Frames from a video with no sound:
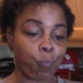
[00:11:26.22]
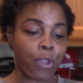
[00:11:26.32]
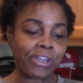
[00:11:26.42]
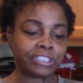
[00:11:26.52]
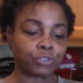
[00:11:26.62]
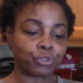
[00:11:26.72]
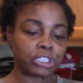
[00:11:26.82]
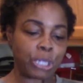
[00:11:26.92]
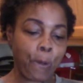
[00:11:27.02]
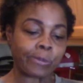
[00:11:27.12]
And it's
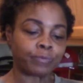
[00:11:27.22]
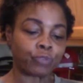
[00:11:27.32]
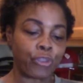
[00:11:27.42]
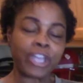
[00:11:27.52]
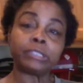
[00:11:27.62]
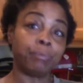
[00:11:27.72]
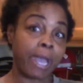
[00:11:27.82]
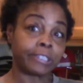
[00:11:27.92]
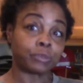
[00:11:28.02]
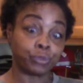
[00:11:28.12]
really a nice
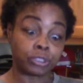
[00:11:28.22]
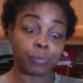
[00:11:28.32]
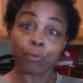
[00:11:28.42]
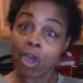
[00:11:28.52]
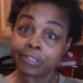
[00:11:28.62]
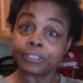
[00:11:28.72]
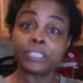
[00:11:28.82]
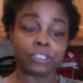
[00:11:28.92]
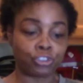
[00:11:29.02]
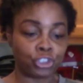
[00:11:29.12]
balance with the broccoli,
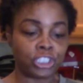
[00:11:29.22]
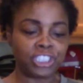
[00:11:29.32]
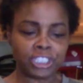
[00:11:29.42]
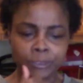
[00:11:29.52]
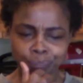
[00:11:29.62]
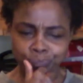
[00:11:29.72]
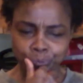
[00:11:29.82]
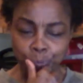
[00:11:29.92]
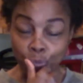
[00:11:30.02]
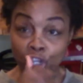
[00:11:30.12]
the cheese,
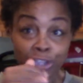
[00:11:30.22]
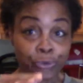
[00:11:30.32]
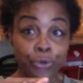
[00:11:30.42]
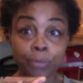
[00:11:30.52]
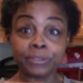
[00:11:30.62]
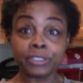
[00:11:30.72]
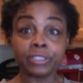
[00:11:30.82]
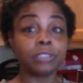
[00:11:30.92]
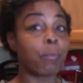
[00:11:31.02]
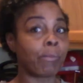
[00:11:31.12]
and the herbs in
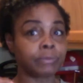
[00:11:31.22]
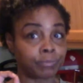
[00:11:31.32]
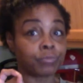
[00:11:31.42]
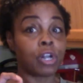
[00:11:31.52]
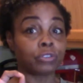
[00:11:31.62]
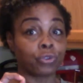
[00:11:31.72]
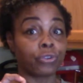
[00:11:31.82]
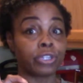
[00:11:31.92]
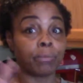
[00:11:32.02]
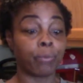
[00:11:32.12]
there. Totally
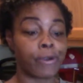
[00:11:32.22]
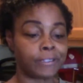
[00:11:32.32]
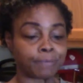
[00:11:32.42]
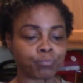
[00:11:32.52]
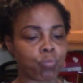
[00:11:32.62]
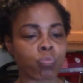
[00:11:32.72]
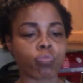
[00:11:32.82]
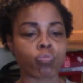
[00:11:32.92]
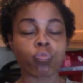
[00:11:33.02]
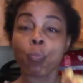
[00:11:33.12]
on point.
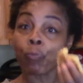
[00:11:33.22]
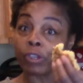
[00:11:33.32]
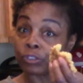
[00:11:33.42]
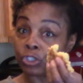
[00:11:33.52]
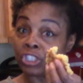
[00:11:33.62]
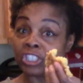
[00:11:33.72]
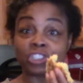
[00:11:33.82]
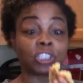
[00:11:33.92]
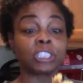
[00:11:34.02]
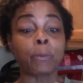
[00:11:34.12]
So
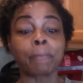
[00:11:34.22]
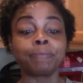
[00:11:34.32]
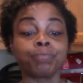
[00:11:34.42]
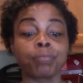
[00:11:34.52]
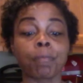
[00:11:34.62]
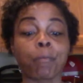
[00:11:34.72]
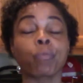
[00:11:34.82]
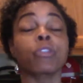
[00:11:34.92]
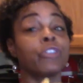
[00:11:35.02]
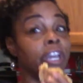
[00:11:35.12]
delicious.
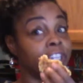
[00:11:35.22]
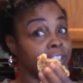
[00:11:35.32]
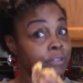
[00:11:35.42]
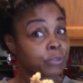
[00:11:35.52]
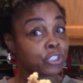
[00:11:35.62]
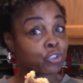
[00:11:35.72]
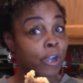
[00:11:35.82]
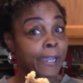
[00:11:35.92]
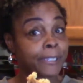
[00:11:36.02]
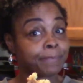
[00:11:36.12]
You got to give this one a
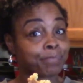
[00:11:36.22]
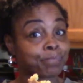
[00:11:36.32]
try.